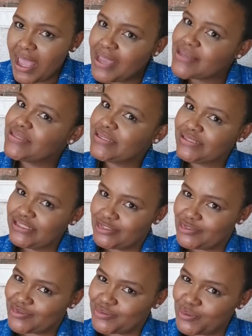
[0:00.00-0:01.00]
isn't it
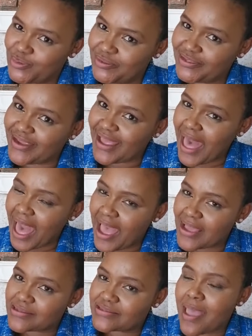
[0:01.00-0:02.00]
soon
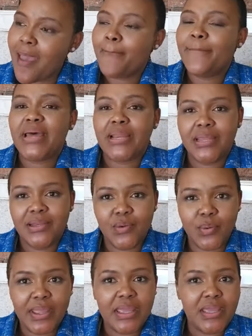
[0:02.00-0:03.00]
guys but
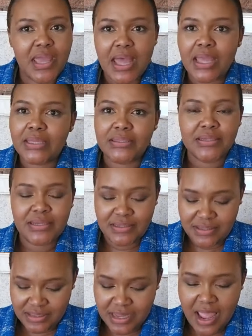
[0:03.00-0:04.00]
anyway yeah it, it,
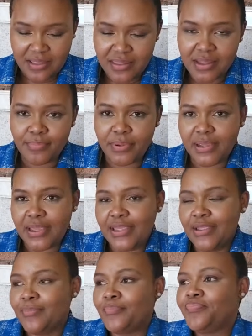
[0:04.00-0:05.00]
i then
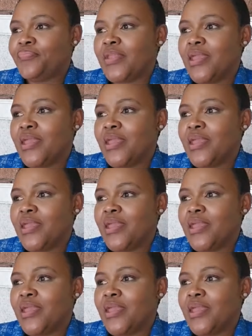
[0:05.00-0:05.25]
became